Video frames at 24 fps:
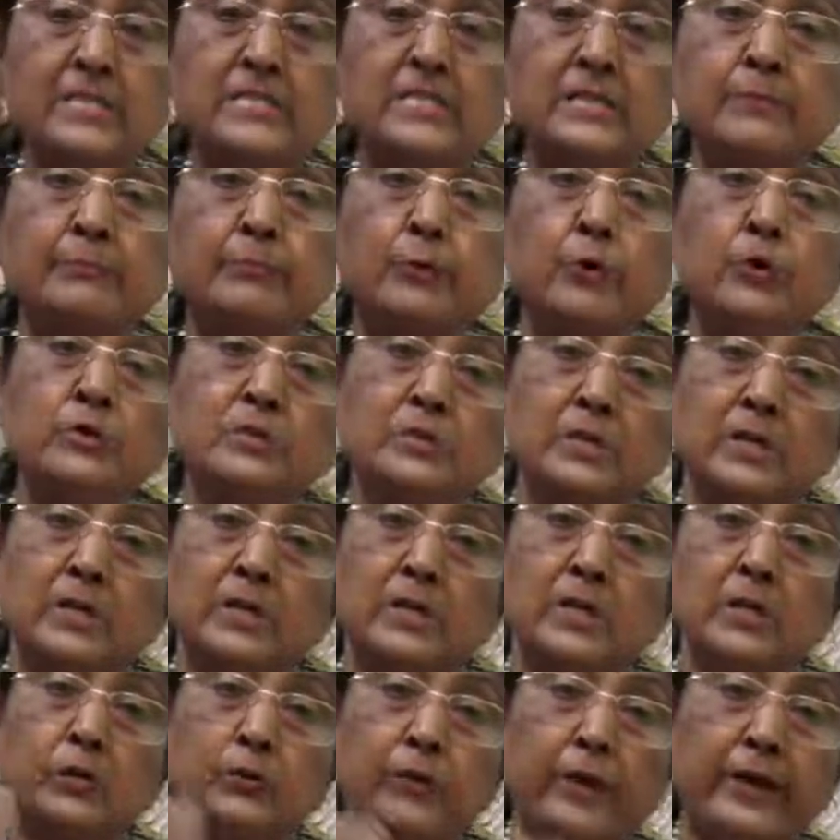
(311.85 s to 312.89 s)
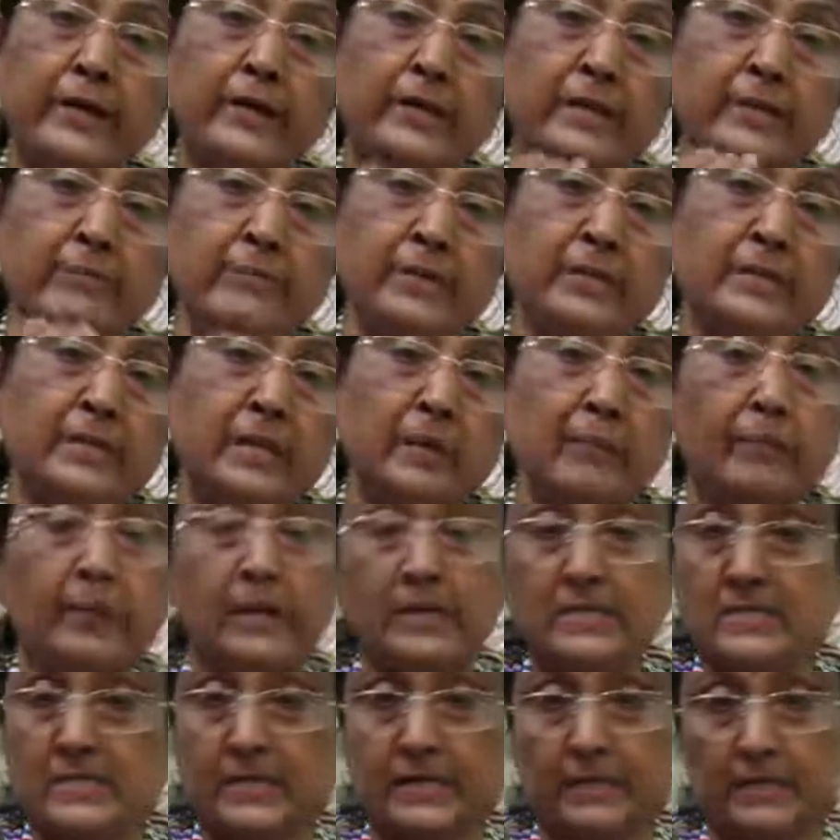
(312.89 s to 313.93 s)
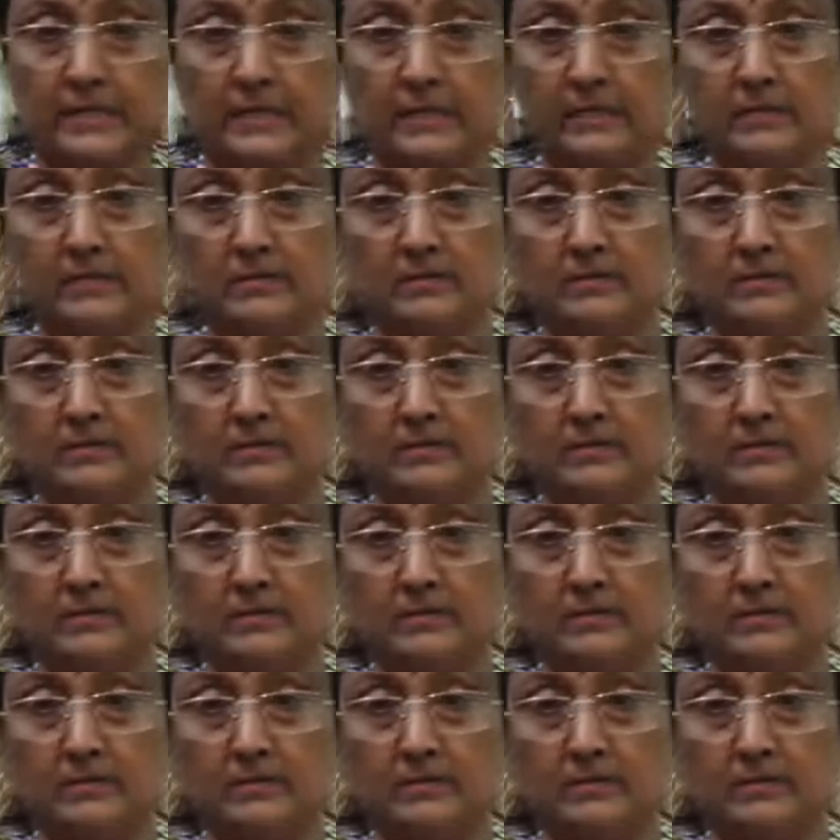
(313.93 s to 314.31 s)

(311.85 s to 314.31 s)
suppose 20 meter per second.